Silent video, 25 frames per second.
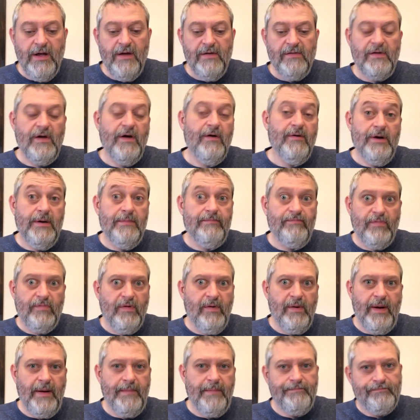So, um,
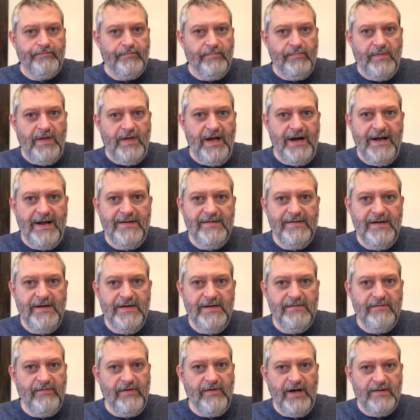so anyway, take it as
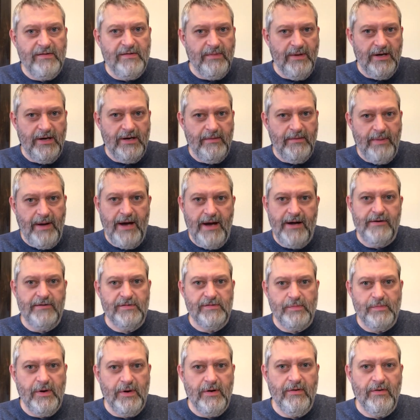is. If you got some onion powder
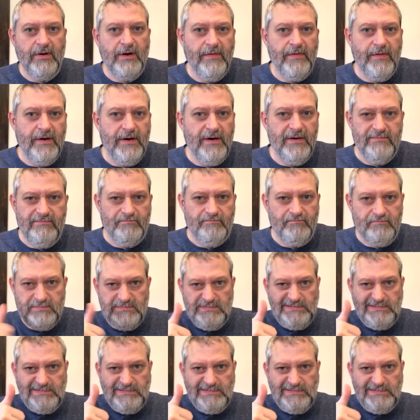sprinkled on there,